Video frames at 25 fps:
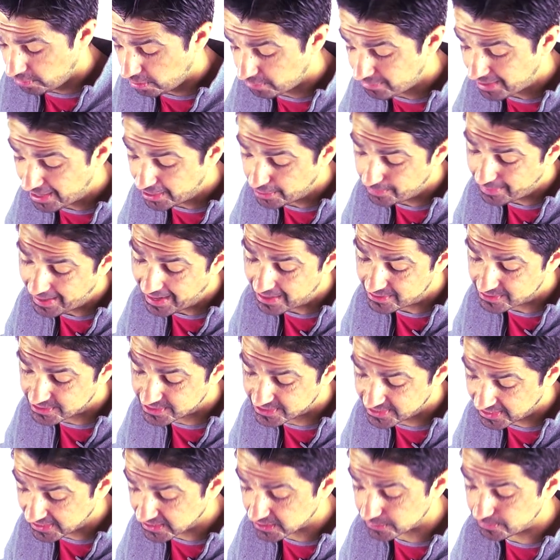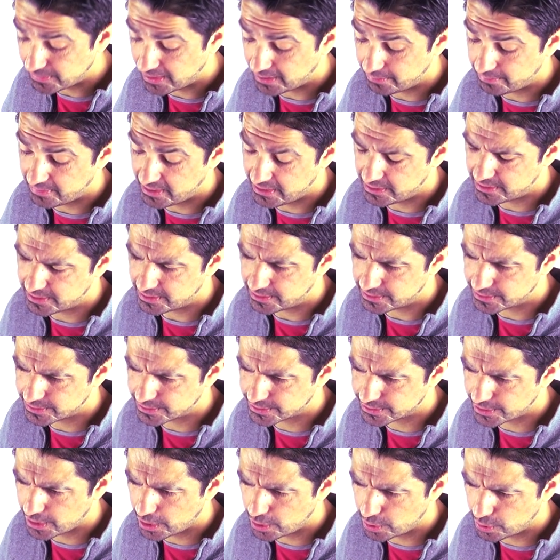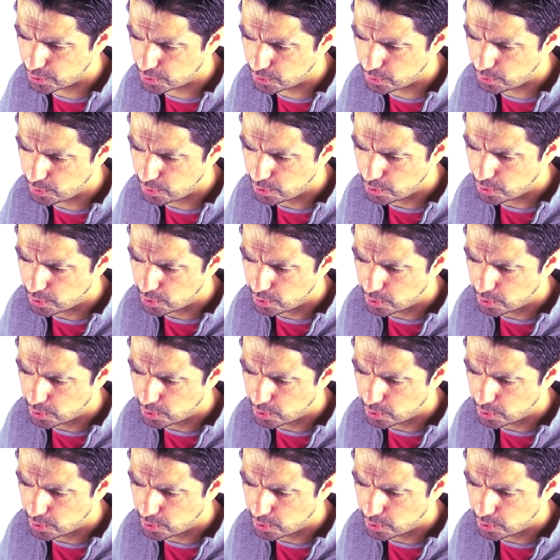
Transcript: around about six millimeters. So